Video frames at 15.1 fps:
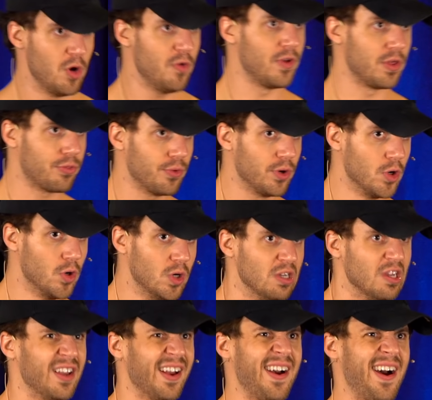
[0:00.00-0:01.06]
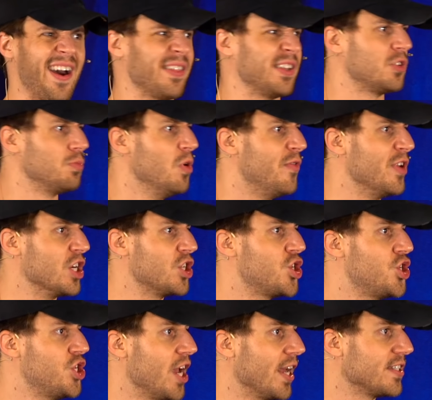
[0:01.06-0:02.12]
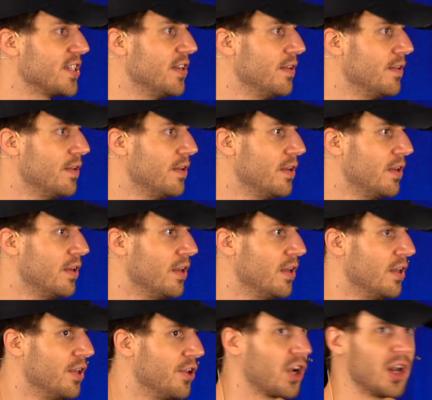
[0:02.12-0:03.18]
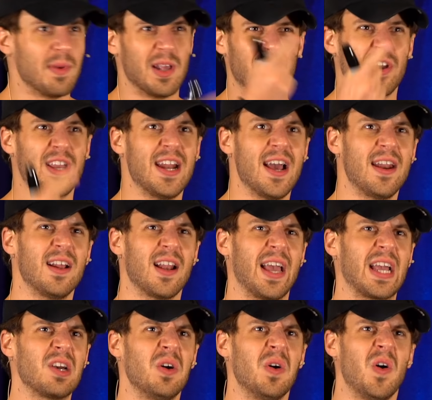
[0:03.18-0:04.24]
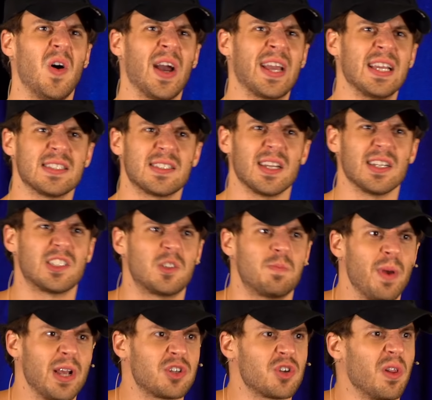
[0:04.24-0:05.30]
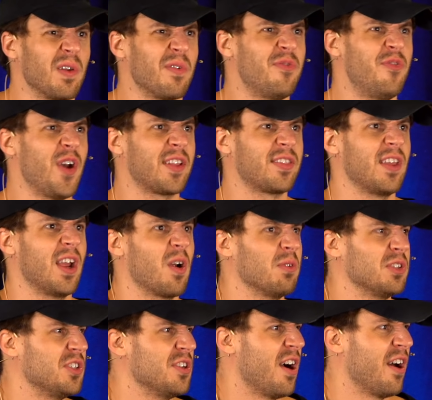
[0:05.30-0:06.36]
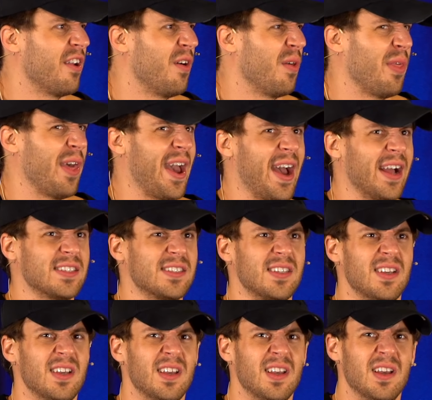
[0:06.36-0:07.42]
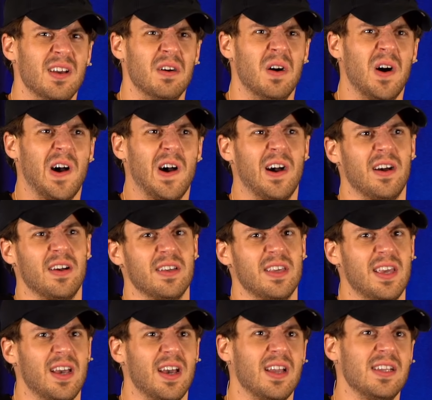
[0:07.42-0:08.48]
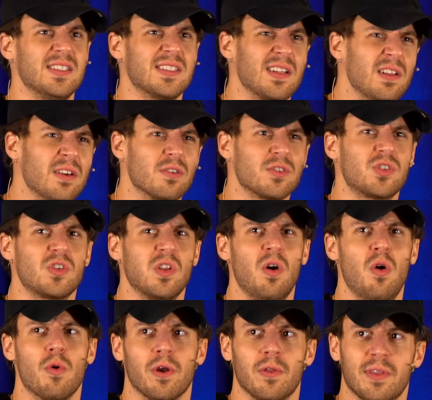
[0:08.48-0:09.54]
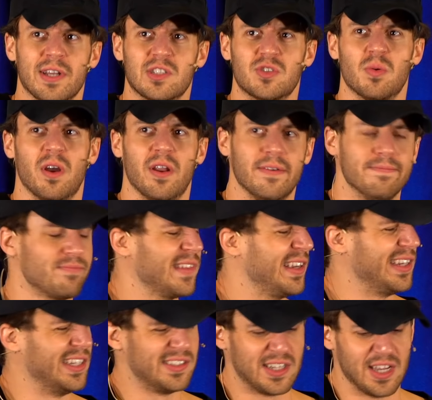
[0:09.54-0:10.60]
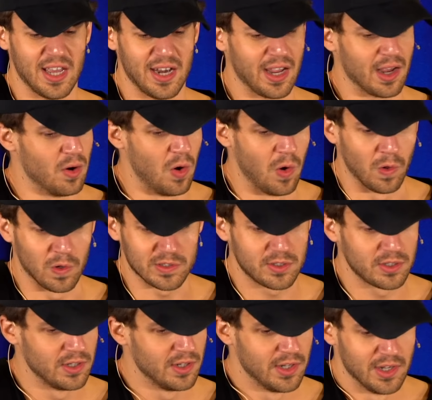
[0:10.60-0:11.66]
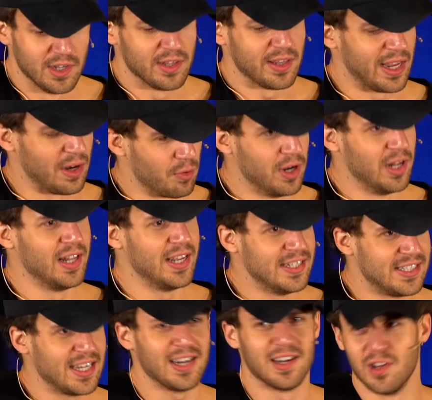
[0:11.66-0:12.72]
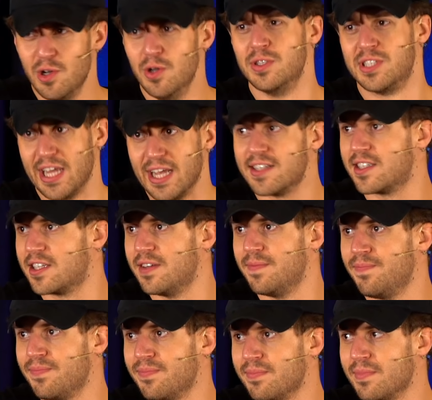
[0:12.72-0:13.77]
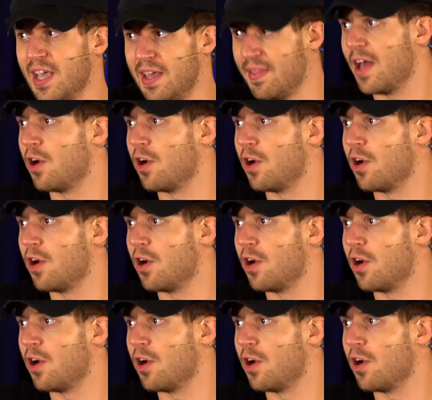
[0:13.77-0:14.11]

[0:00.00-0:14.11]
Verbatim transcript: movie through, ah, this movie is shit. You're going to be looking at it like, oh, I guess that special effect there was not all that. Oh, yeah, he's a little slower in this one. He's getting old. They really did lose it. And